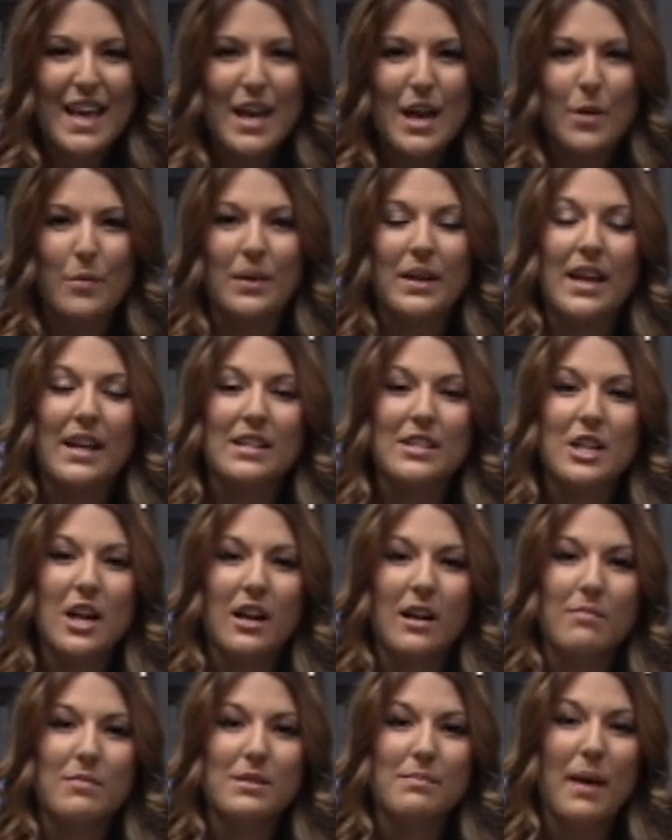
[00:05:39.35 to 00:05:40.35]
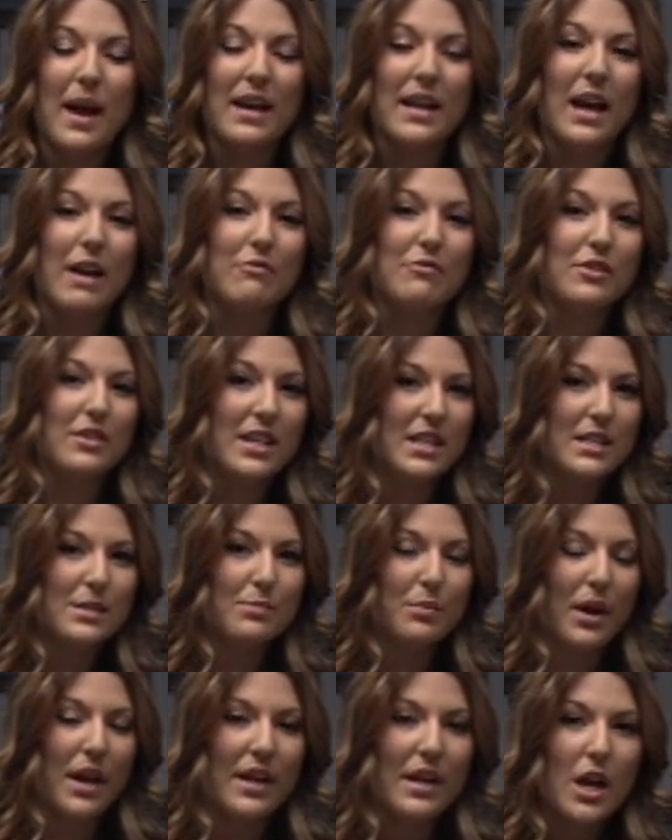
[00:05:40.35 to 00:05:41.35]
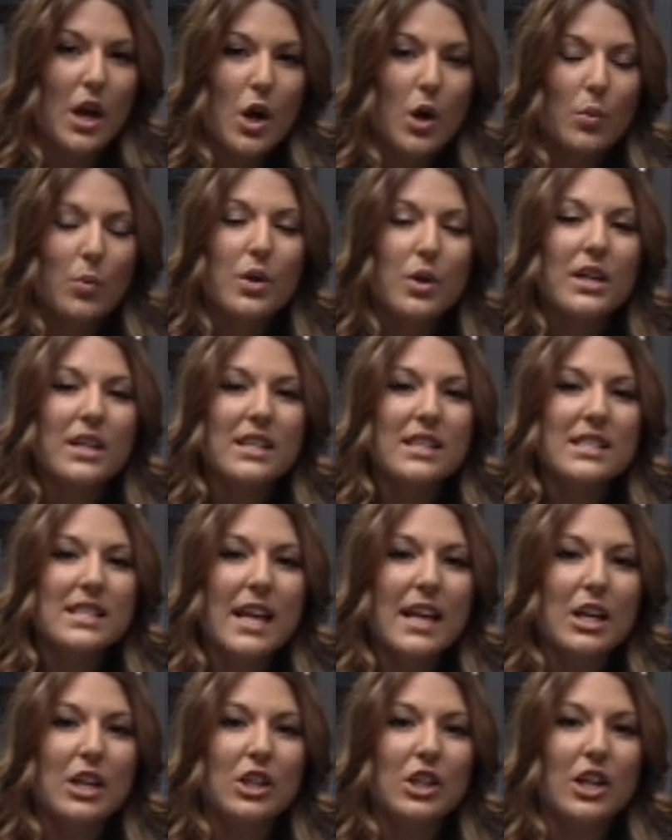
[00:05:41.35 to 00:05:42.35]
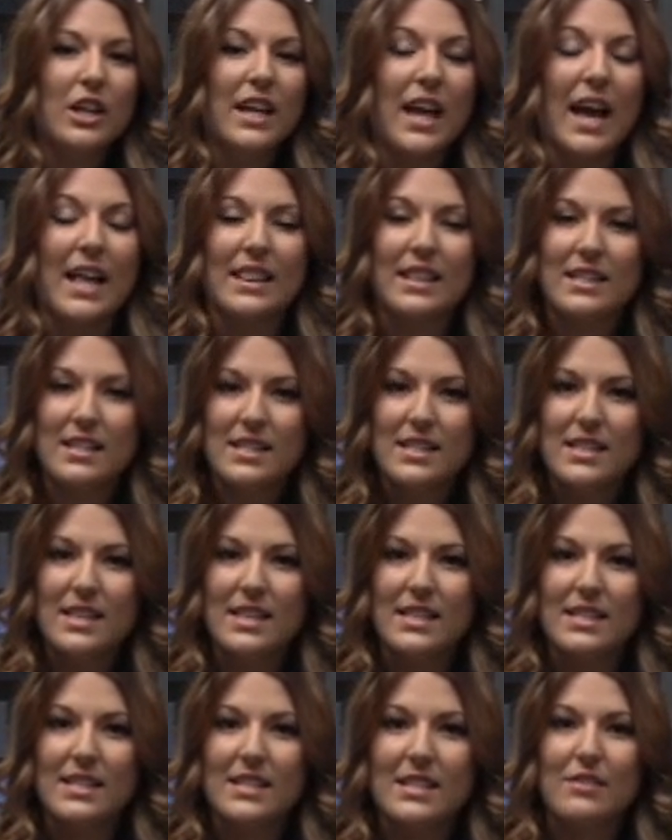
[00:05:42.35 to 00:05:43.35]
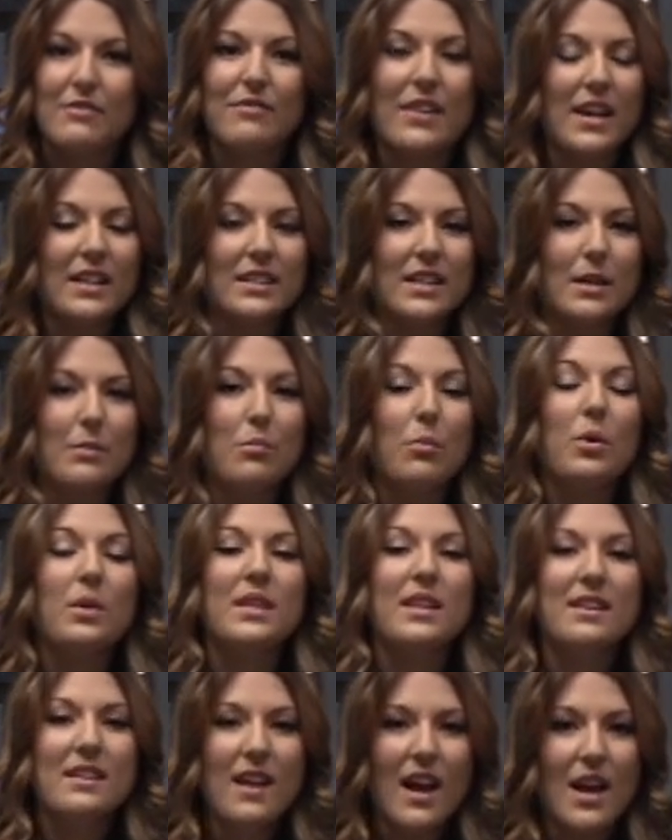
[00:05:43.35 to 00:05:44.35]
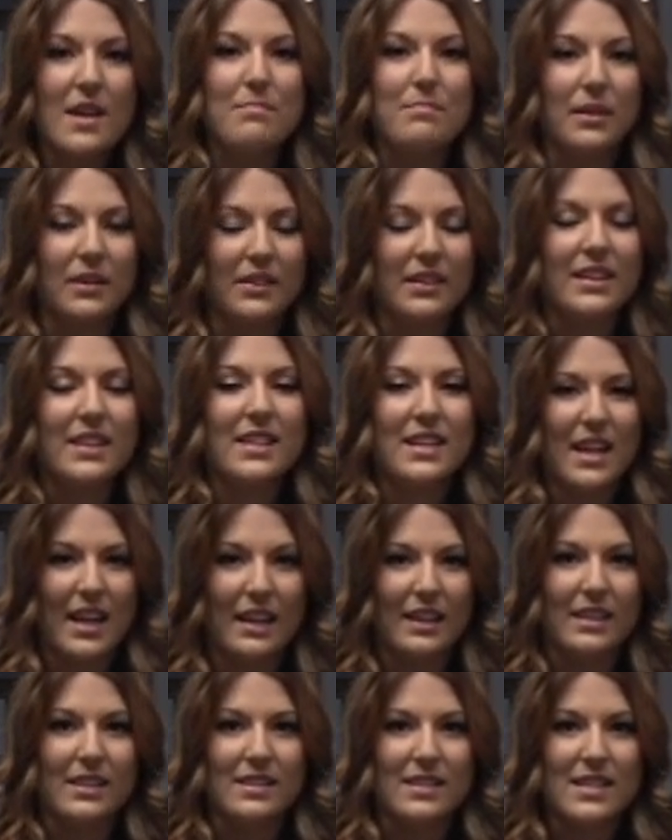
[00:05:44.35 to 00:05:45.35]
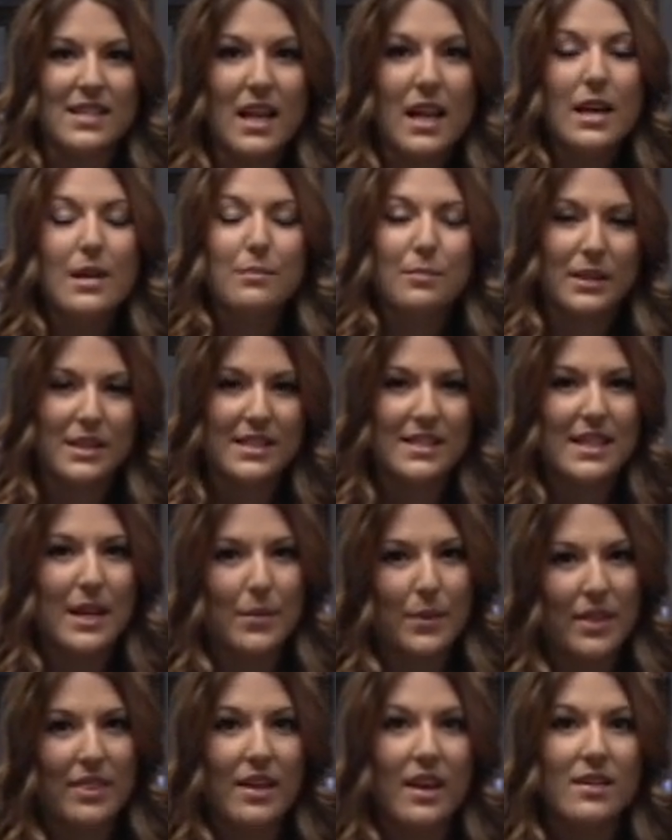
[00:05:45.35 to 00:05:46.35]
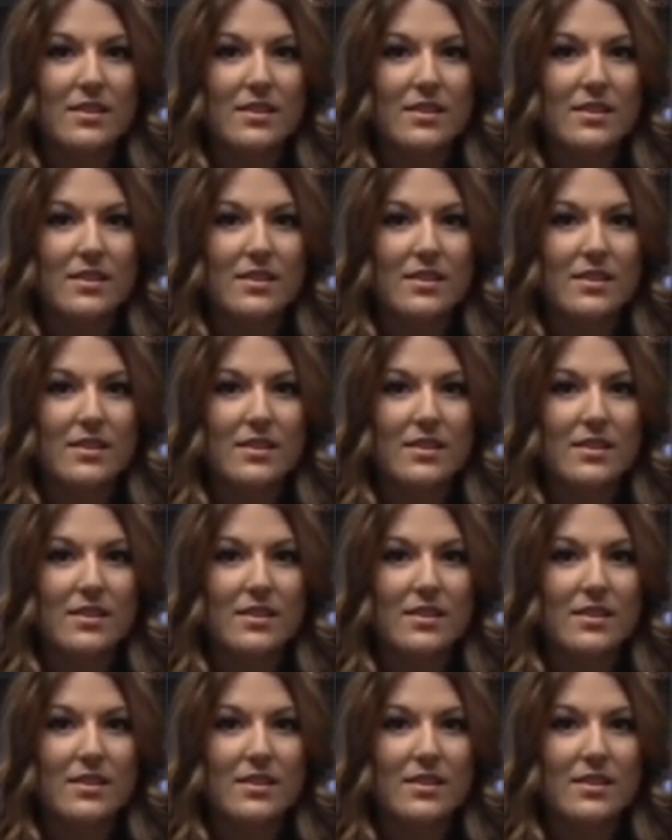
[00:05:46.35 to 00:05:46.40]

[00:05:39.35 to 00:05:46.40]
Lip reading: And when HR comes back after this break, we're going to take a look at the disease that's affecting more than 9 million Canadians. Please stay with